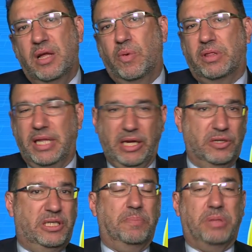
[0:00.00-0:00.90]
with
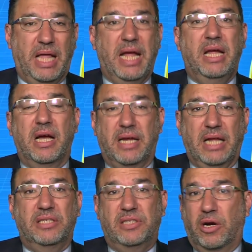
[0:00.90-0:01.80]
leaders that play
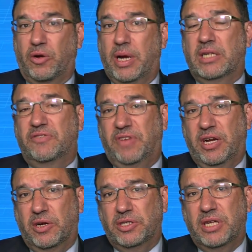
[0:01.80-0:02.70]
against our greatest
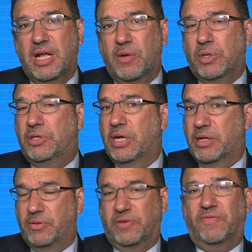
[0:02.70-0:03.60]
fears, which
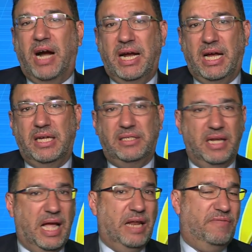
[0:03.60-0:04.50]
divide us,
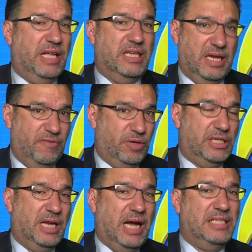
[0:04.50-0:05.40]
and if they if we
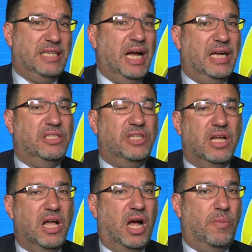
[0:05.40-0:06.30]
deny science,
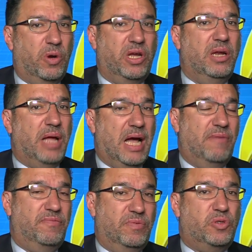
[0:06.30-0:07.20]
uh, we're going to
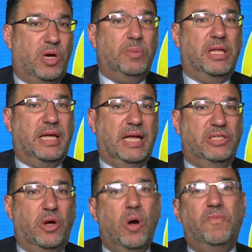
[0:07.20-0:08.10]
have trouble again.
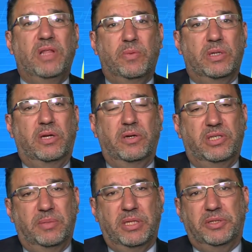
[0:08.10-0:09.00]
So hopefully we'll learn
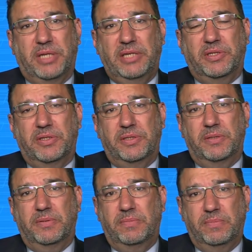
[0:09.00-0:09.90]
some of those lessons.
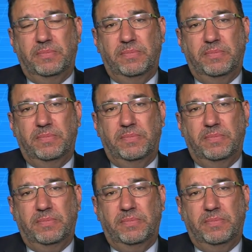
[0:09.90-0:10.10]
Do